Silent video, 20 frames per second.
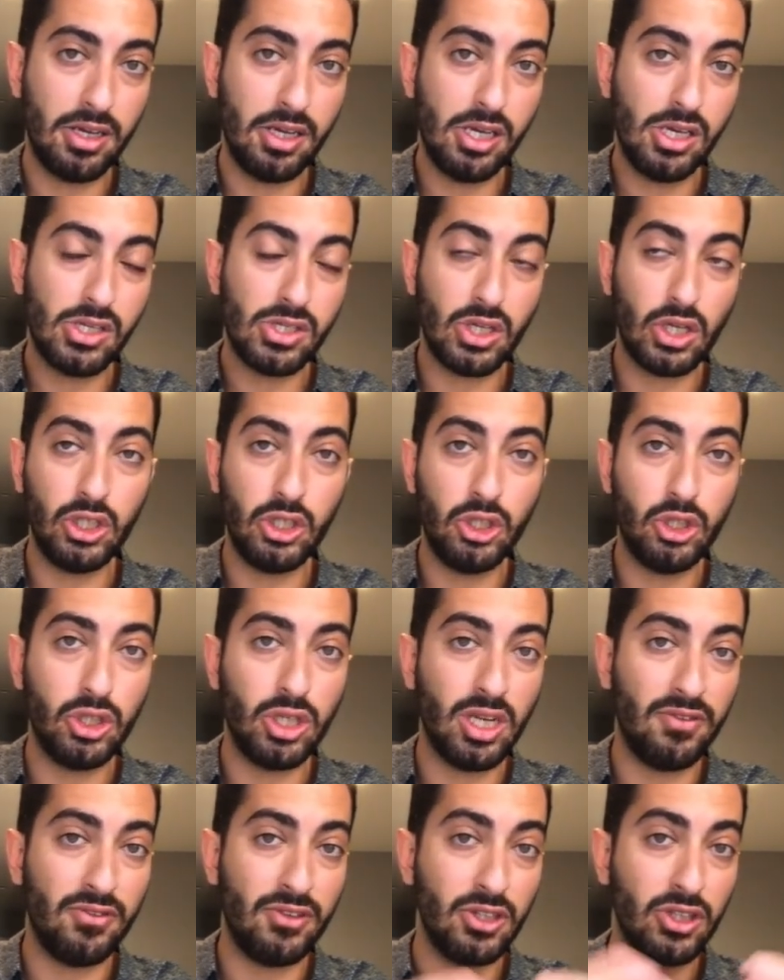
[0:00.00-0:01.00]
So you should,
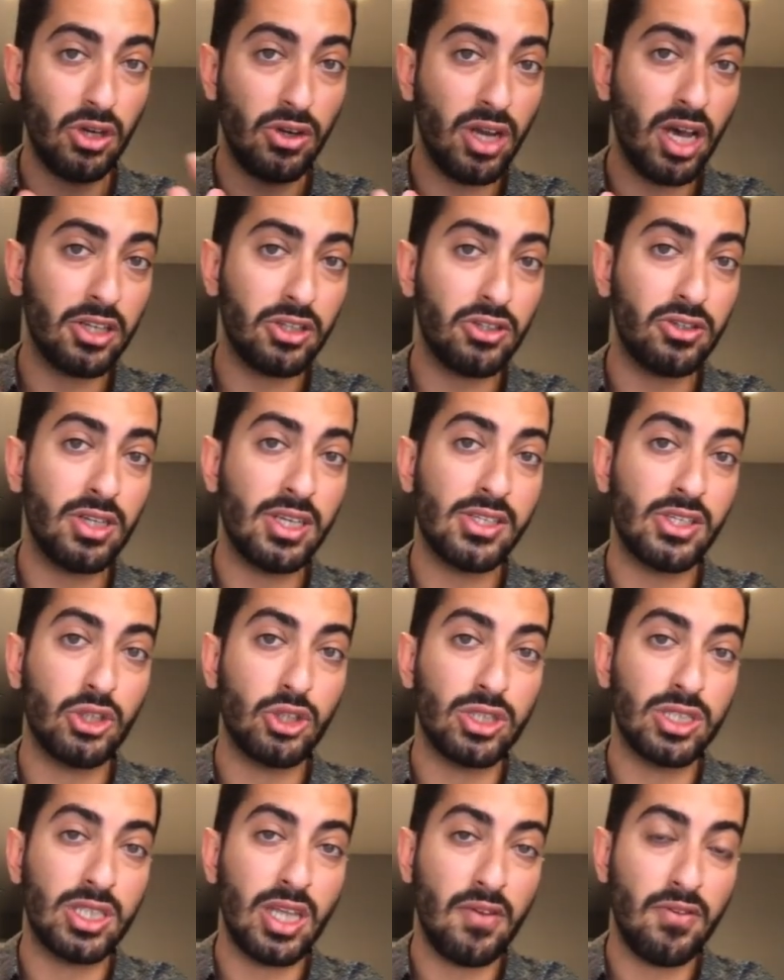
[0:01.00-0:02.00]
if you don't know how to do this, you
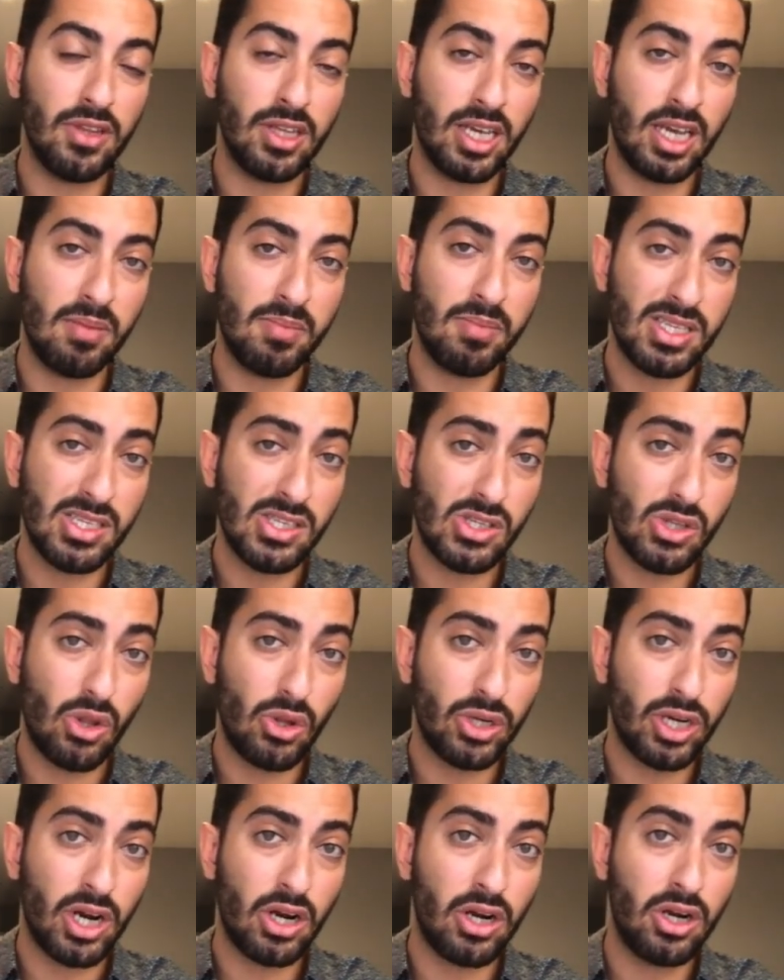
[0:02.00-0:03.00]
should definitely get a business
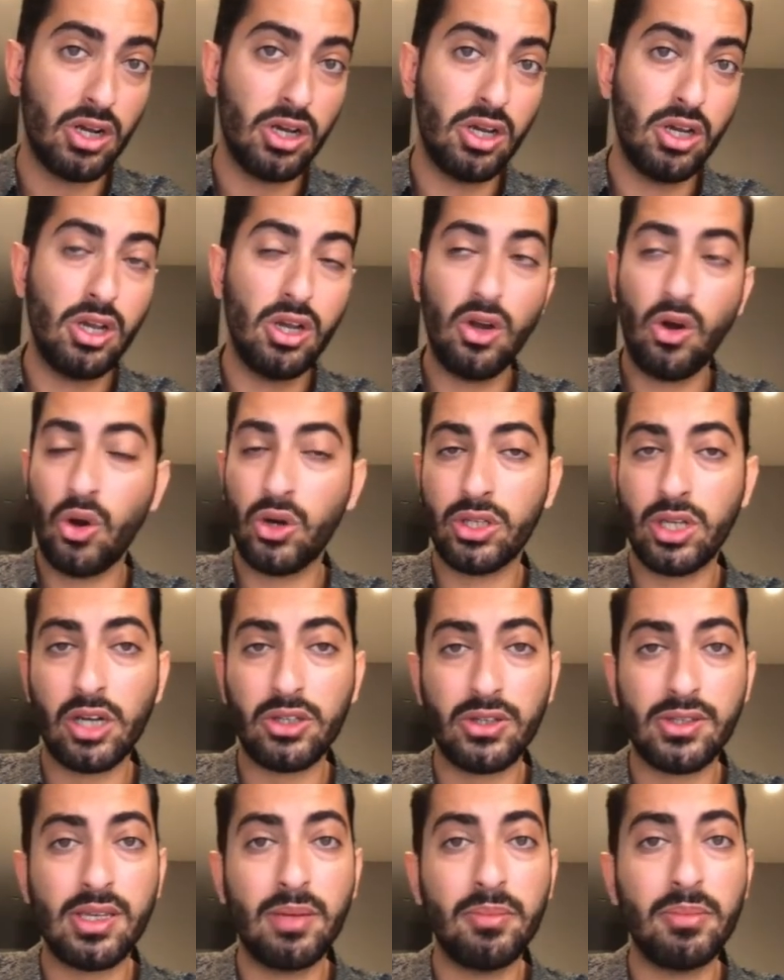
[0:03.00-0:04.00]
lawyer or talk to
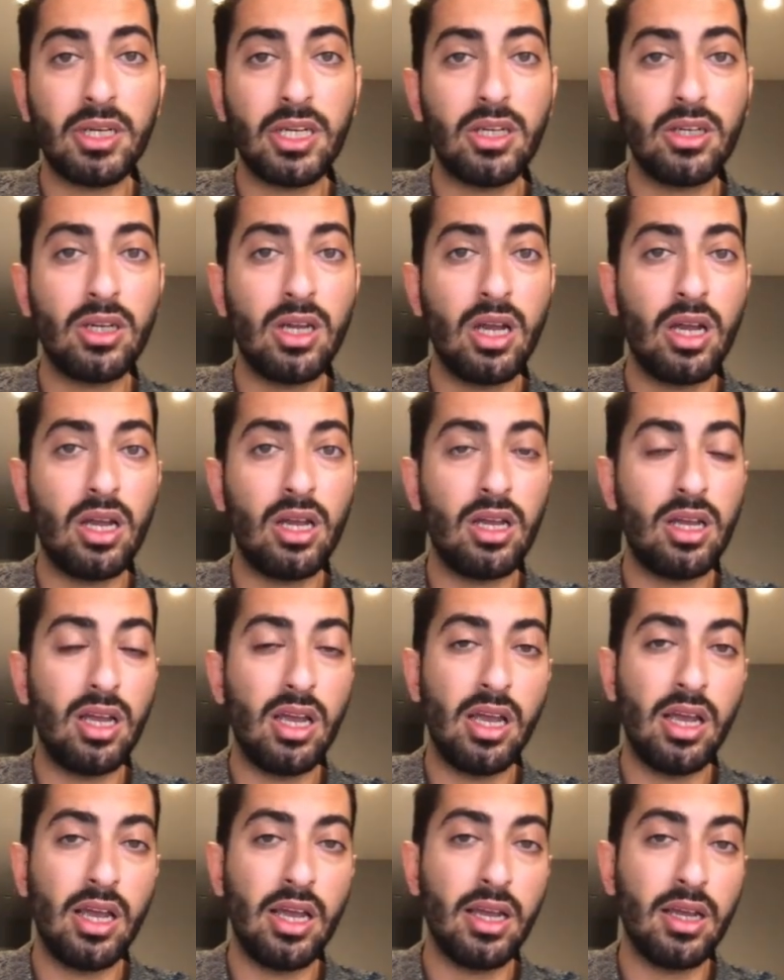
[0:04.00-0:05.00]
somebody,
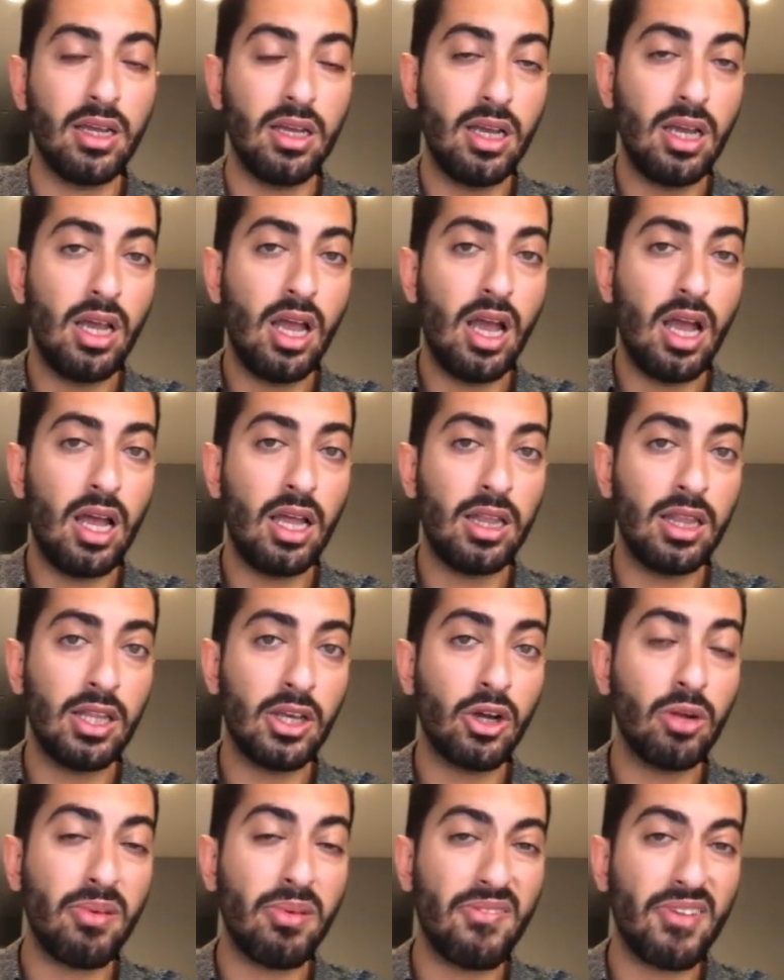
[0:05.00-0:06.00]
a
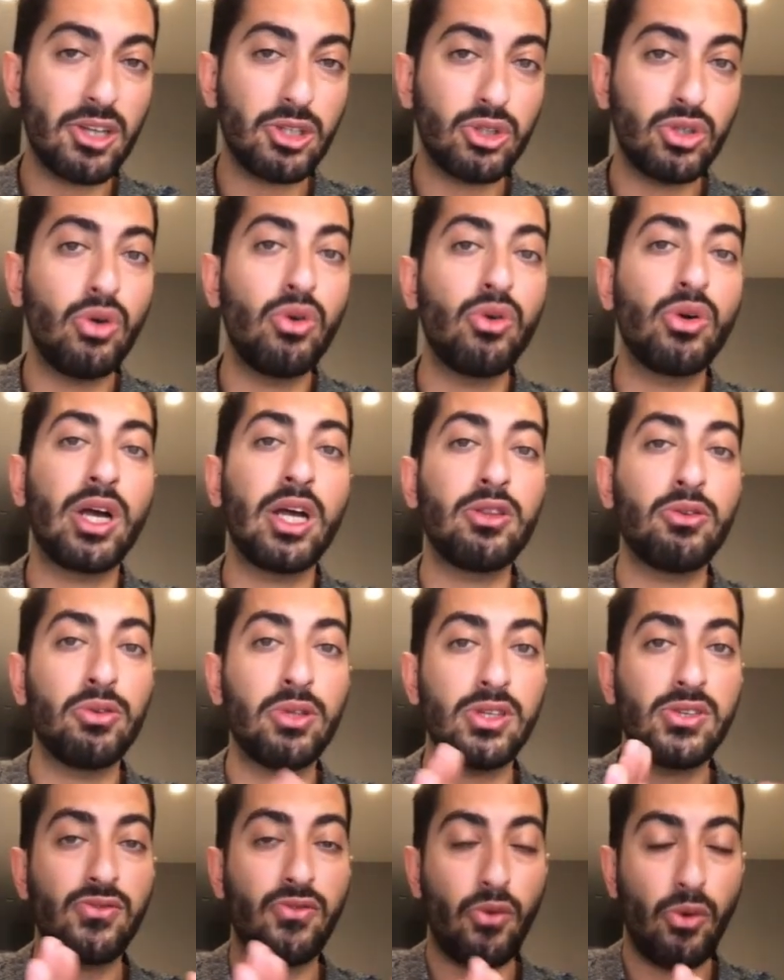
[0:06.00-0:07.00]
legal professional who can do
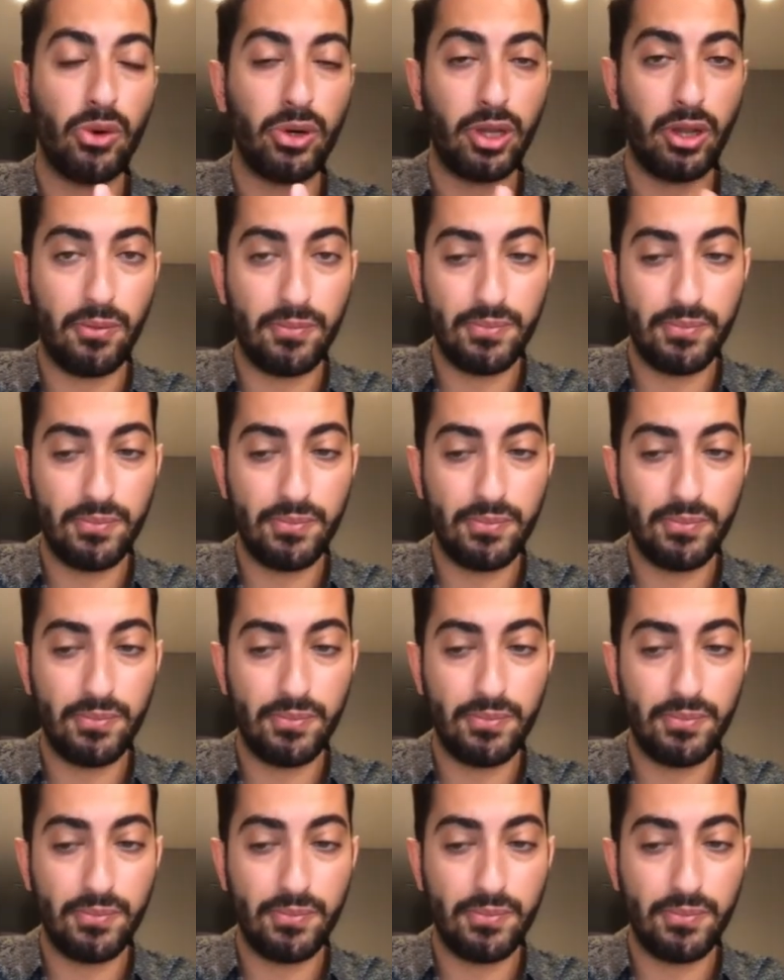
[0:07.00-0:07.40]
this for you.